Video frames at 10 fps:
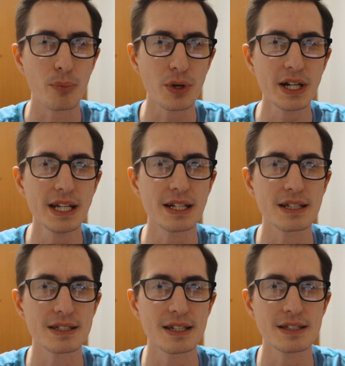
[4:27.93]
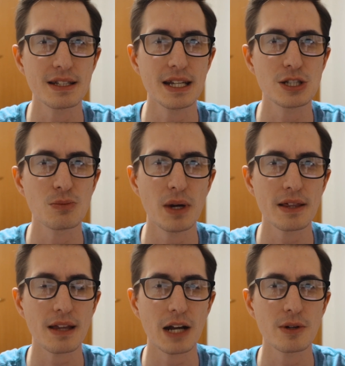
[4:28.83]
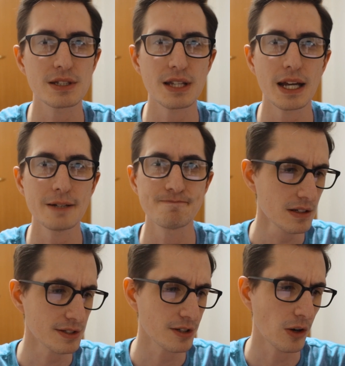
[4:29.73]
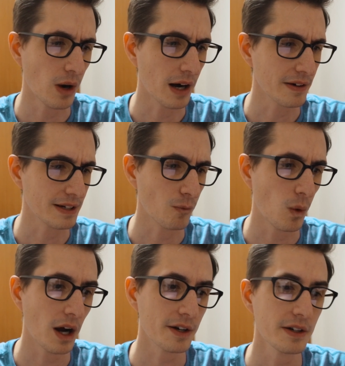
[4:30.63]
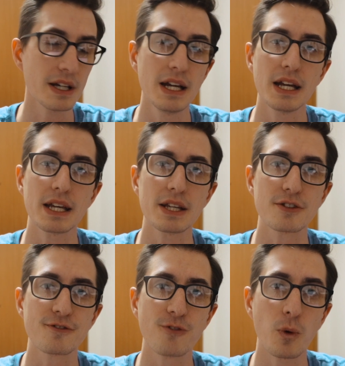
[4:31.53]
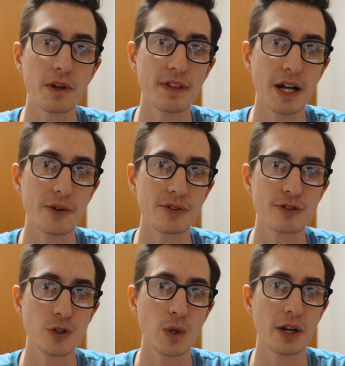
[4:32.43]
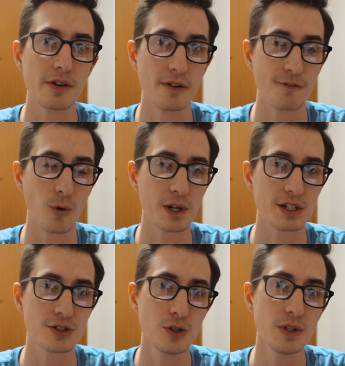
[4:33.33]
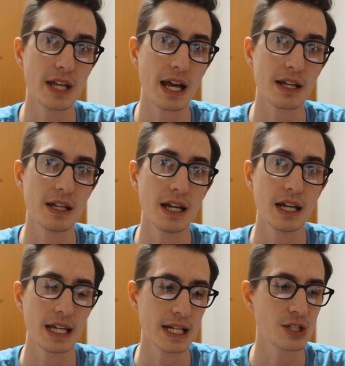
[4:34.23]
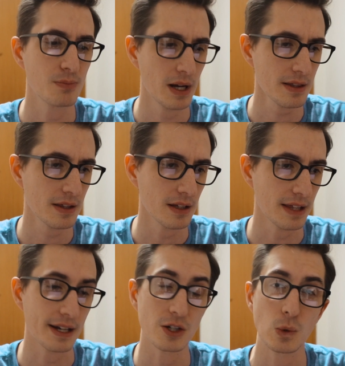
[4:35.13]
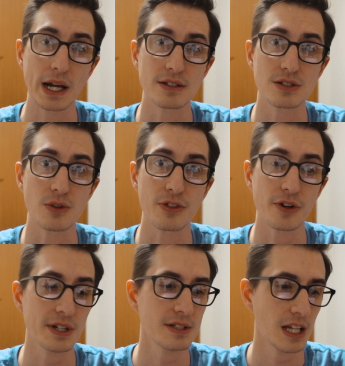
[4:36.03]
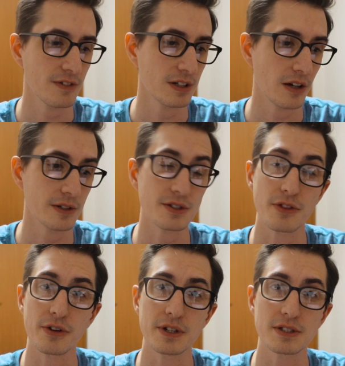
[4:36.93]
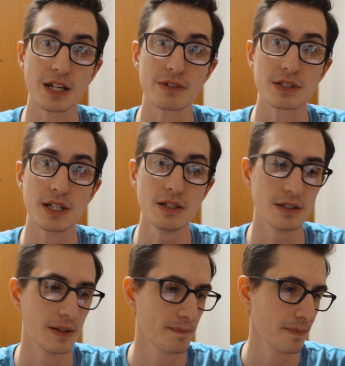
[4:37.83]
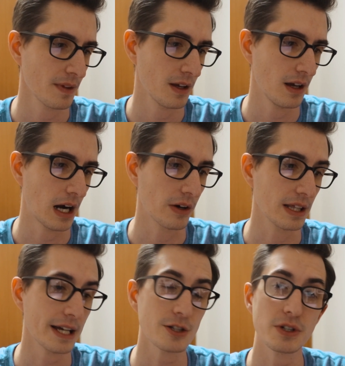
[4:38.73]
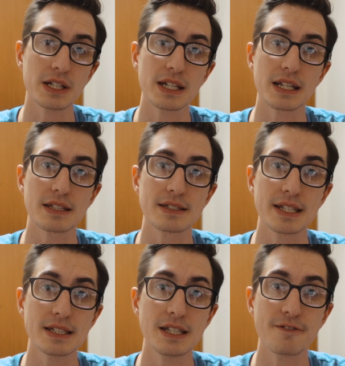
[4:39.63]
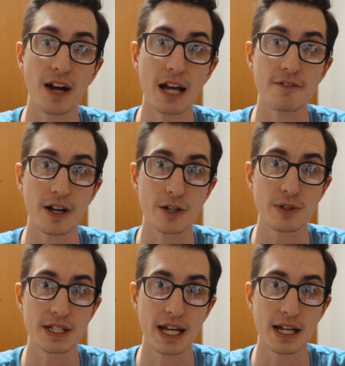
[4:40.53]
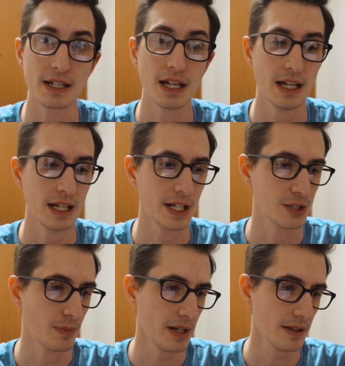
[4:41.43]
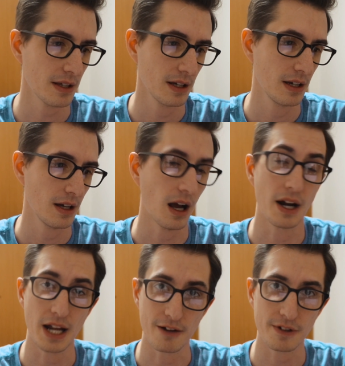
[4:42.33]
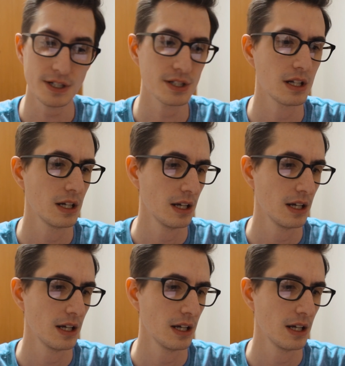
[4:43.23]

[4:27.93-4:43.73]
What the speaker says: pretty consistent each month, I would say. So our water is 4,242 yen each month. That equates to $37.37. Our electric is 6,500 yen each month on average,